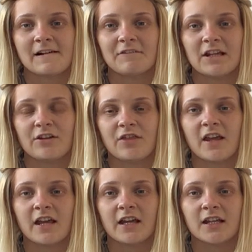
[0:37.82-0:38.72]
Have a little
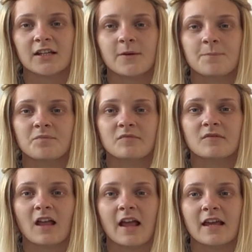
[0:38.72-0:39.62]
think.
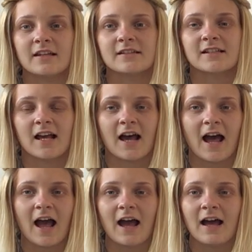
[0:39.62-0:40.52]
It's a
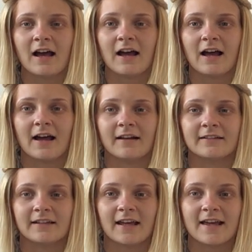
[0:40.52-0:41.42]

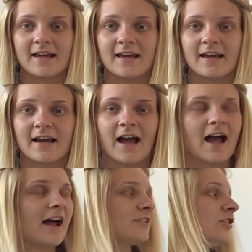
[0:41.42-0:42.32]
and a I
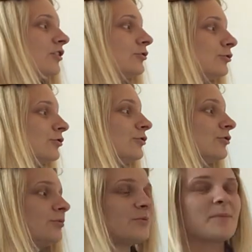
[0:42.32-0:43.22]
and a
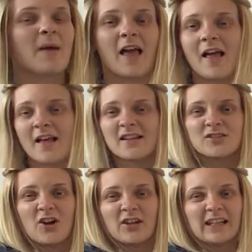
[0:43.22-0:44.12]

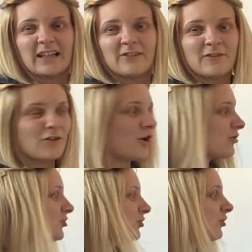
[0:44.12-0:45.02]
It's on here if you're not
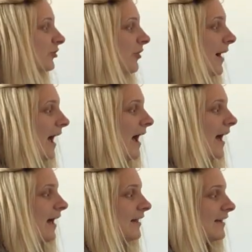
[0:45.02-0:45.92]
sure. So a
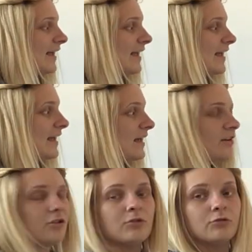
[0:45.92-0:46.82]
and a I and
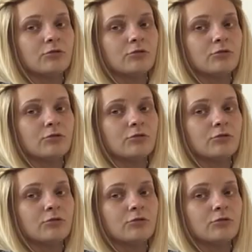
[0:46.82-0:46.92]
a